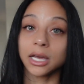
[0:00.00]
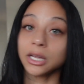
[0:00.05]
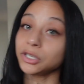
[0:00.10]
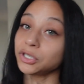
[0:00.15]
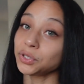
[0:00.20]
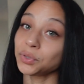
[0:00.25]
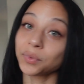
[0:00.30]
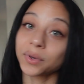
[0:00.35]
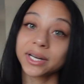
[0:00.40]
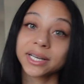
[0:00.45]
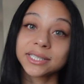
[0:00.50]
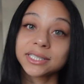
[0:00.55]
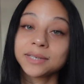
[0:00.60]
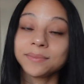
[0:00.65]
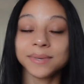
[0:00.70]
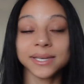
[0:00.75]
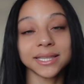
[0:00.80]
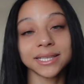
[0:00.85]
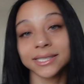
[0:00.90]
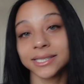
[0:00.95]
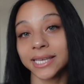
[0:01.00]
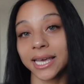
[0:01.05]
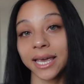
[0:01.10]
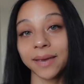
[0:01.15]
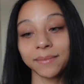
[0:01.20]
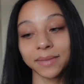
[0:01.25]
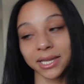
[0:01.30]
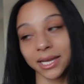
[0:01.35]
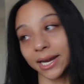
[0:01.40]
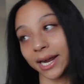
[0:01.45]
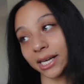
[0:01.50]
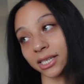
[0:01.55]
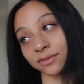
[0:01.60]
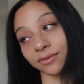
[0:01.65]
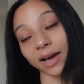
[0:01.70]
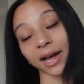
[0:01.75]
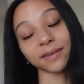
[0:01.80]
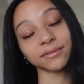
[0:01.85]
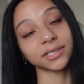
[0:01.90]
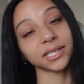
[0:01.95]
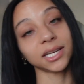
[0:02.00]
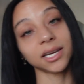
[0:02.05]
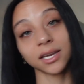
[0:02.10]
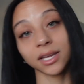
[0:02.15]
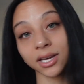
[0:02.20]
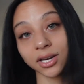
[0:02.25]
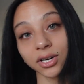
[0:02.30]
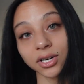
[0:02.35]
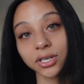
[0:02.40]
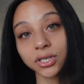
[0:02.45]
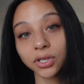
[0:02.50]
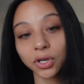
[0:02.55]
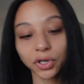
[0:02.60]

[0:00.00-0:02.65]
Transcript: Do you want it to be the same in the next 5-10 years?